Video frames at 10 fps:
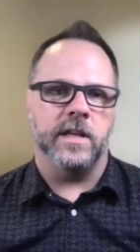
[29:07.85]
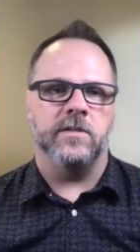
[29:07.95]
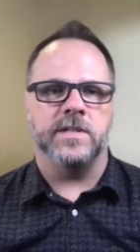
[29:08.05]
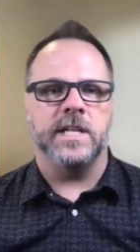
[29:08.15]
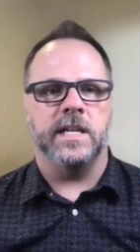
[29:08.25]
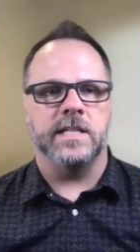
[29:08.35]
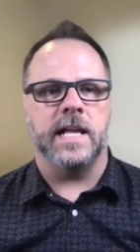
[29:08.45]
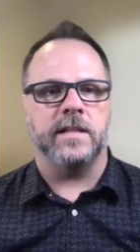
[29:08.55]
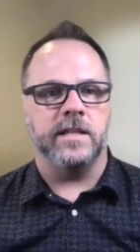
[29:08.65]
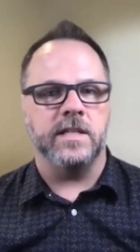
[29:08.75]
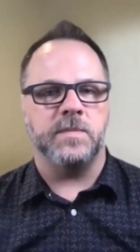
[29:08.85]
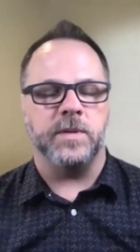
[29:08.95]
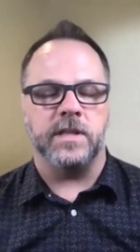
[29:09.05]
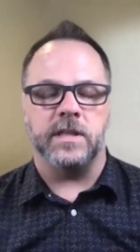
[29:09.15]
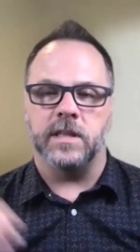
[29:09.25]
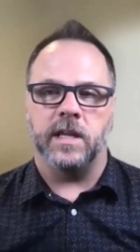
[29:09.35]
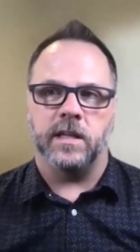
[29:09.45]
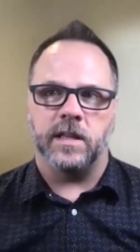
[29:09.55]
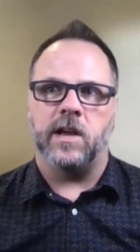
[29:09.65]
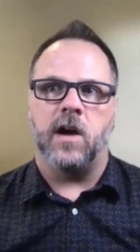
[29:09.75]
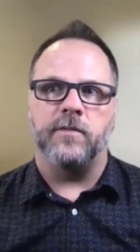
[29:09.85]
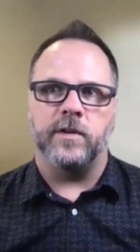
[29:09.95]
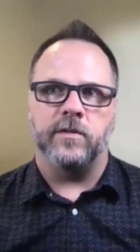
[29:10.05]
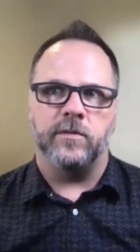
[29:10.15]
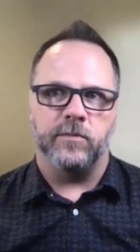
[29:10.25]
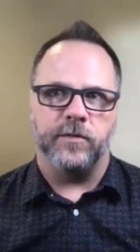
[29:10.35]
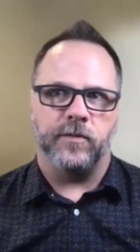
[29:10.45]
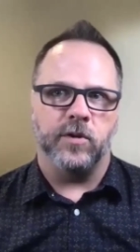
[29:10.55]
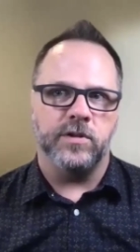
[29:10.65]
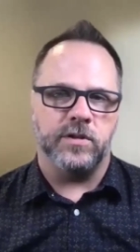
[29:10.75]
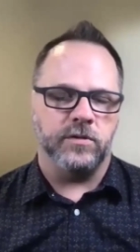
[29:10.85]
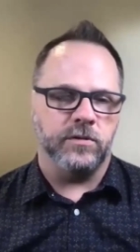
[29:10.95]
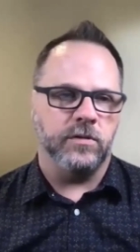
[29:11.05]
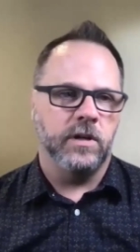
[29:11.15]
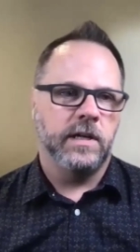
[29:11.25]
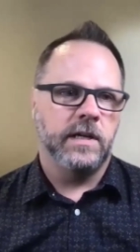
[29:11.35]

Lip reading: They don't say exactly this, but they often refer to